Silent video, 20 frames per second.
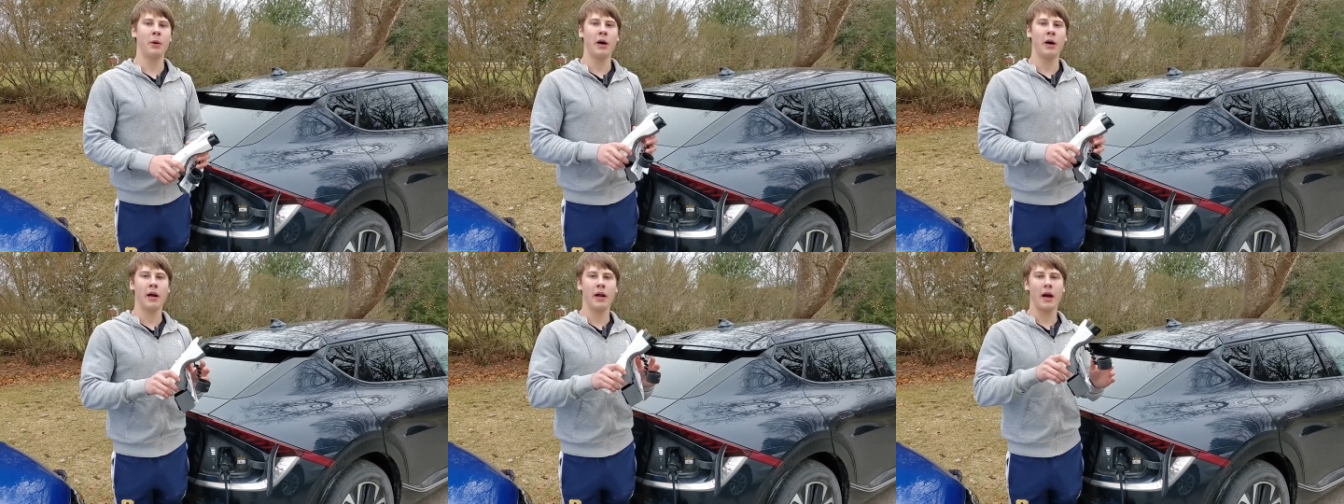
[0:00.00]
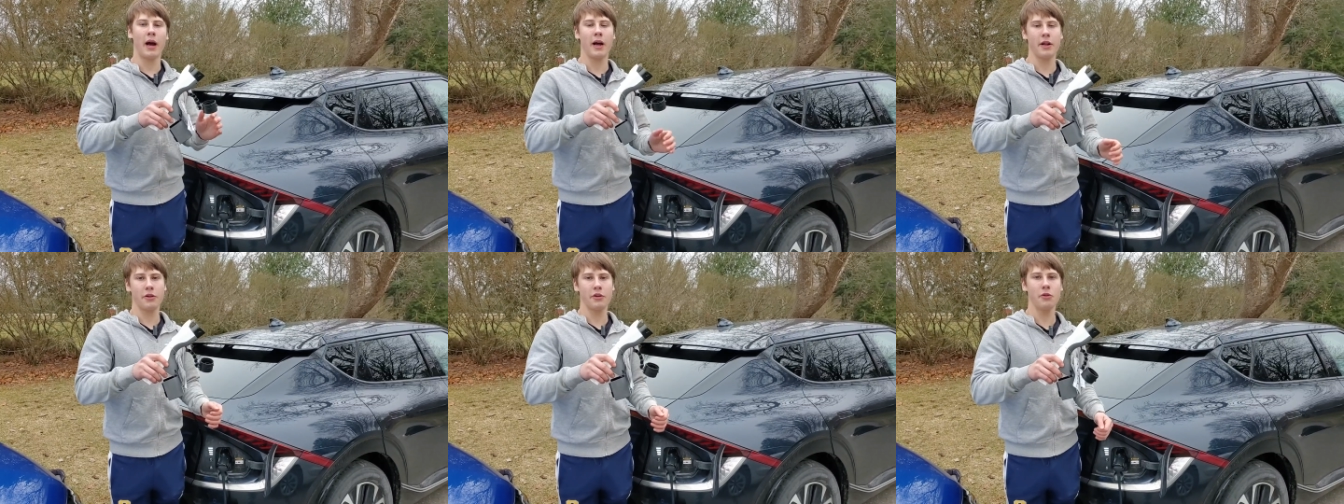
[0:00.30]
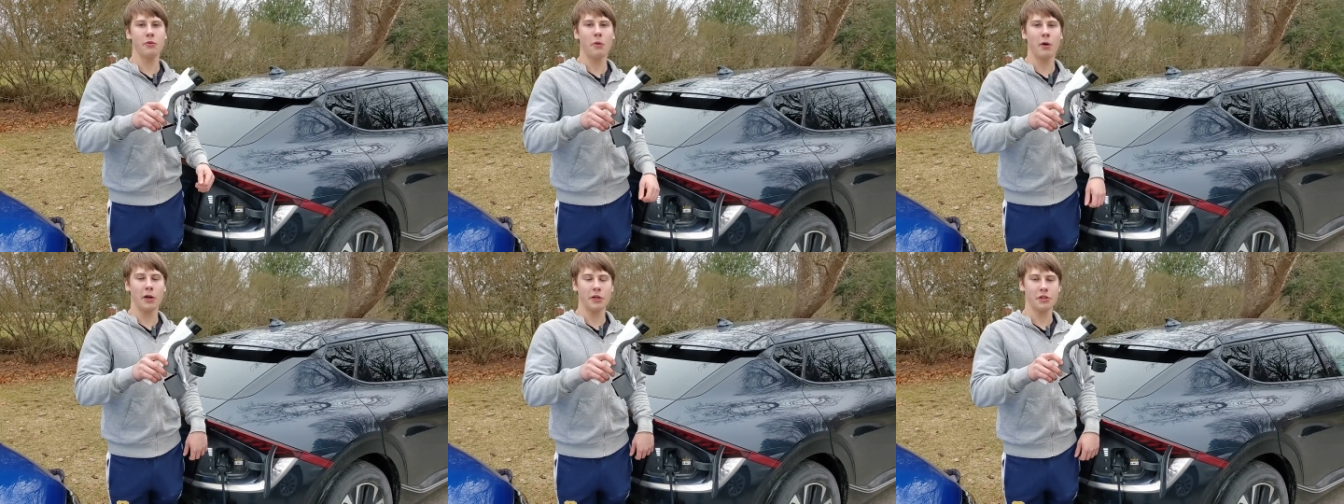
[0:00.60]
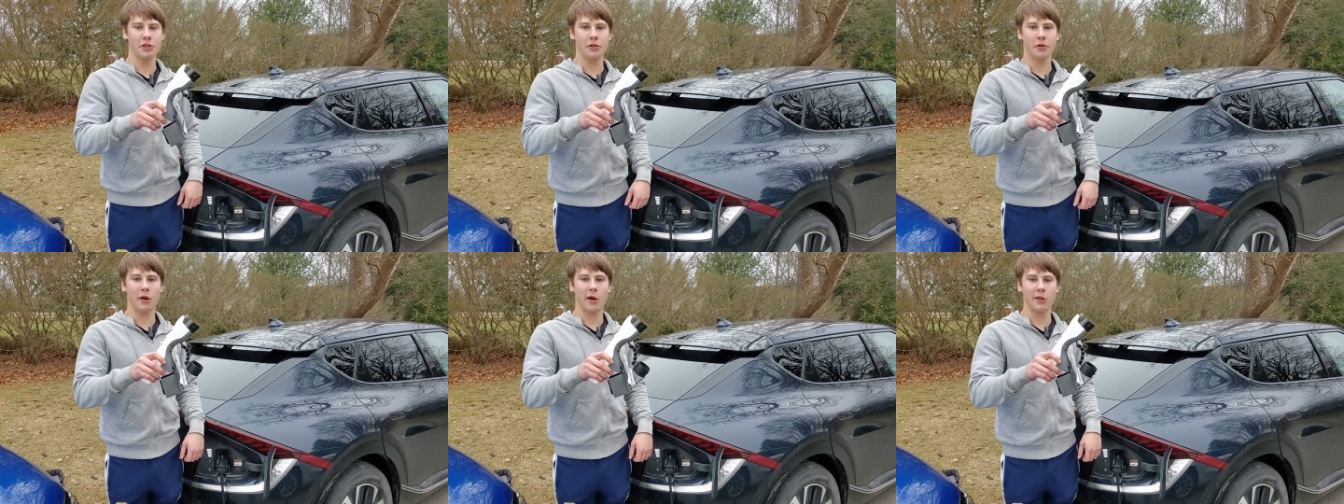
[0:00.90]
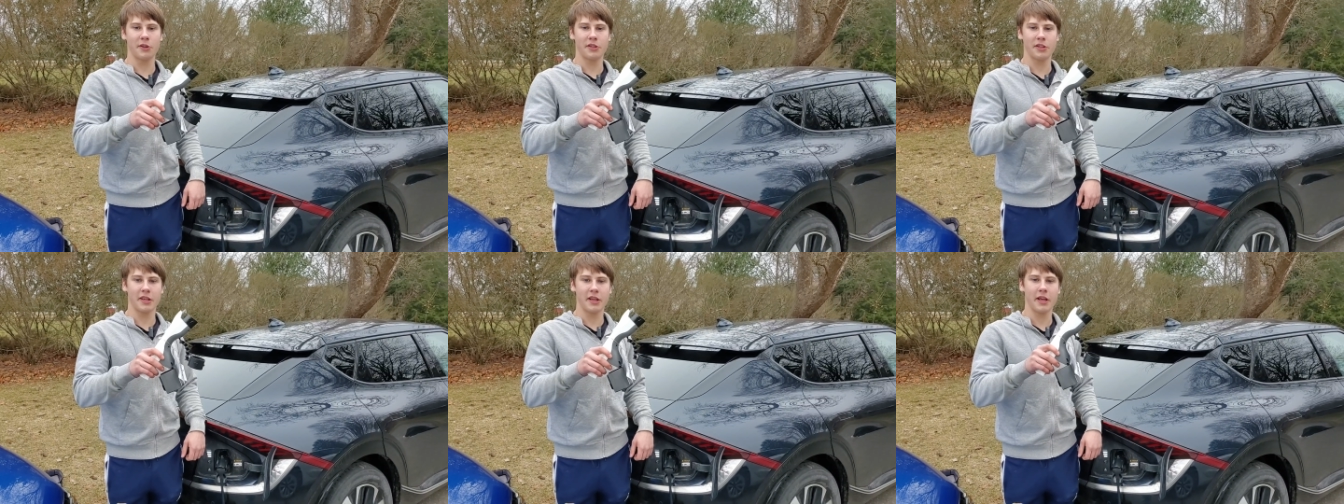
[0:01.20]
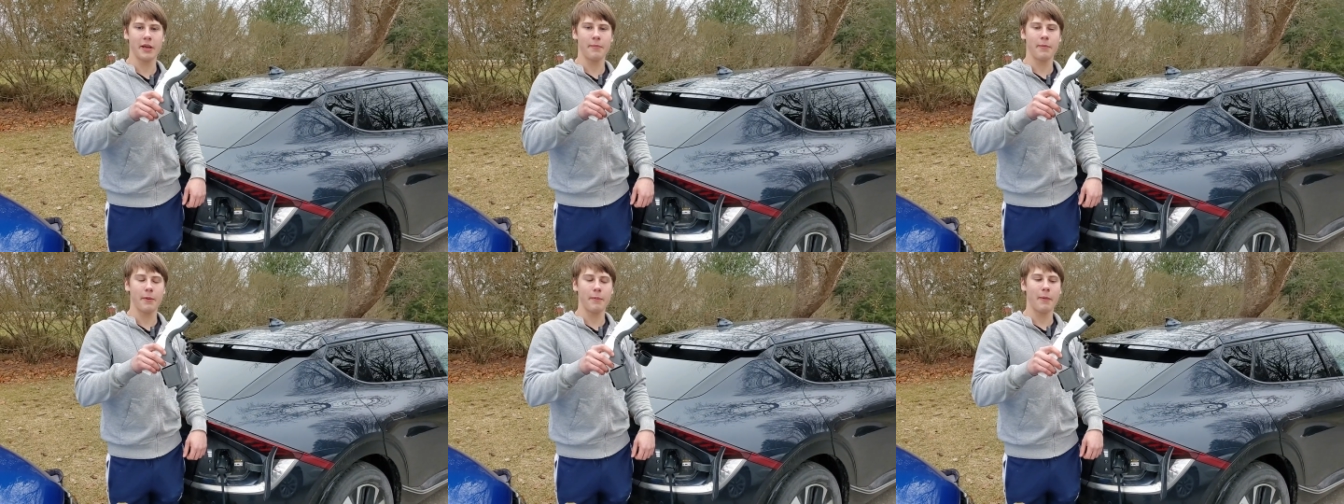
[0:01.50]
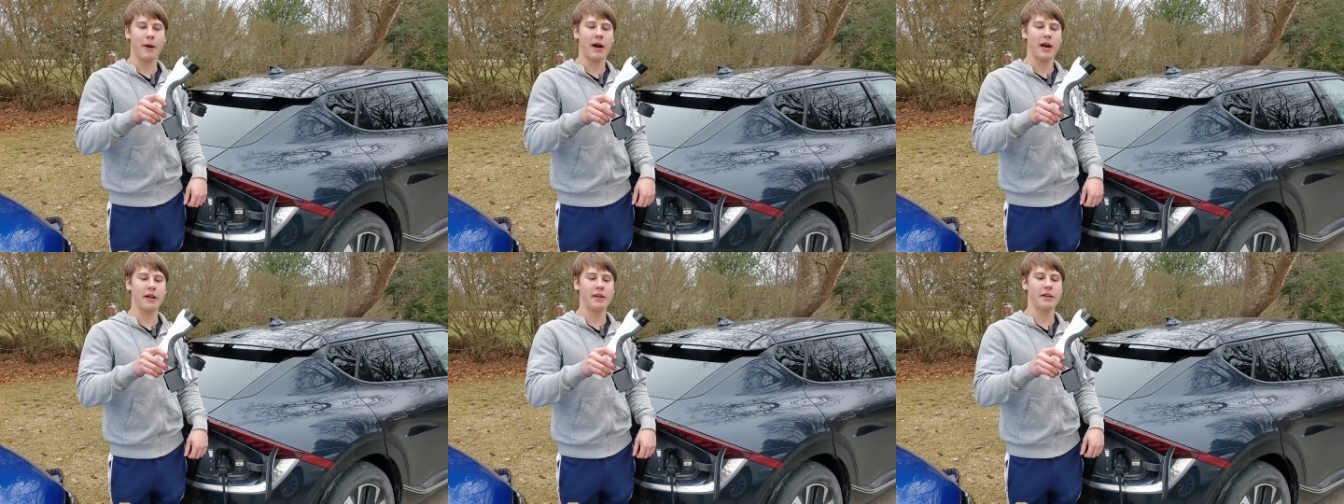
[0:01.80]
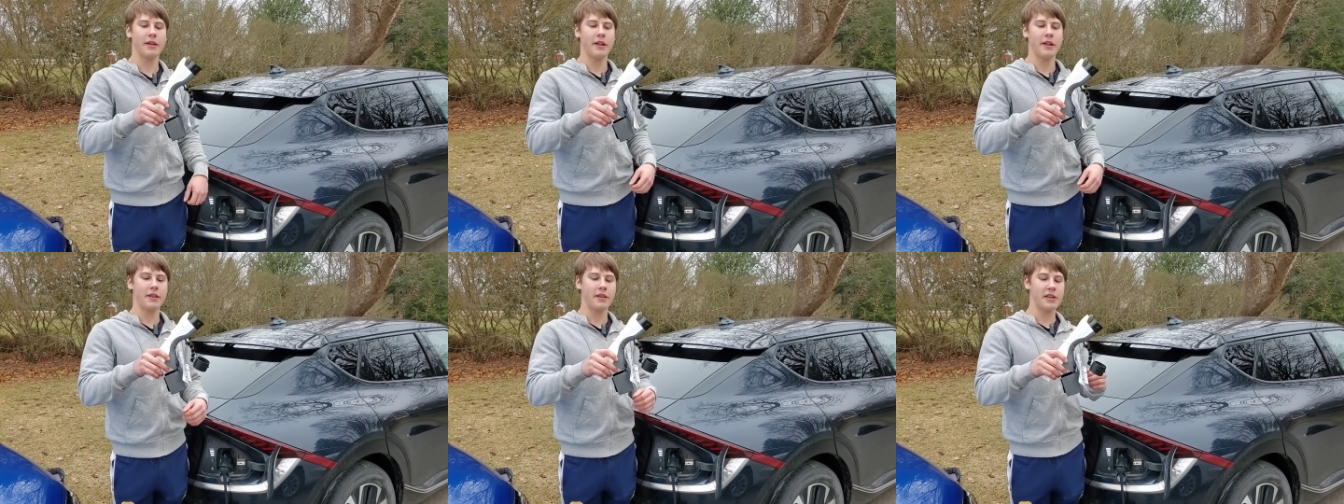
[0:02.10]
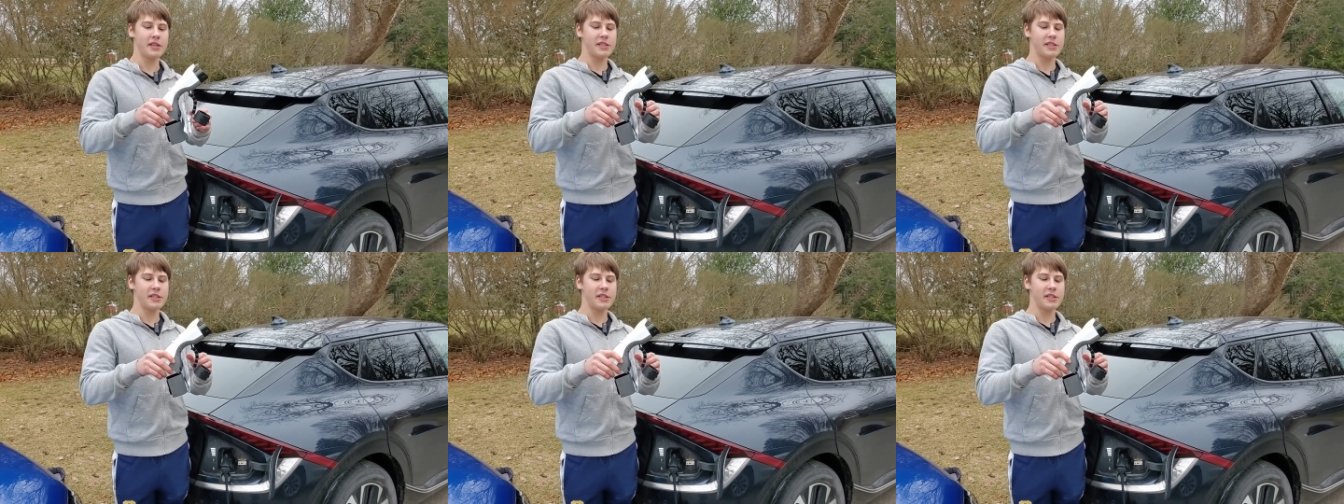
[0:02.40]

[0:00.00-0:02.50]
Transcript: But I do want you all to keep in mind,